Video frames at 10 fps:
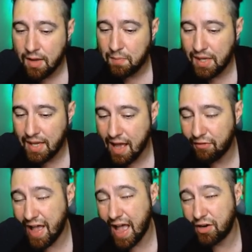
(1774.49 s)
being how
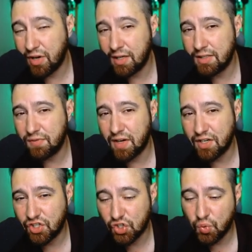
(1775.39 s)
Aggron is very
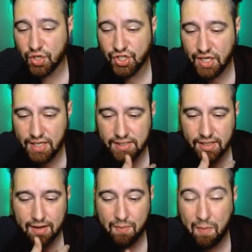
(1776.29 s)
squishy, it's
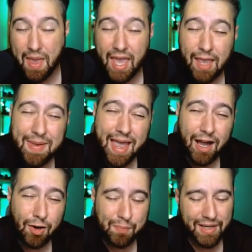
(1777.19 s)
going to maybe
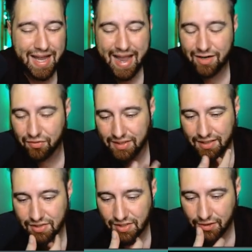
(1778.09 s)
help, but I don't think
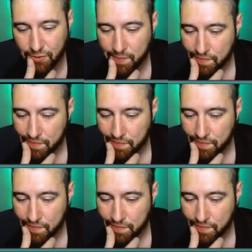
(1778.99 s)
so.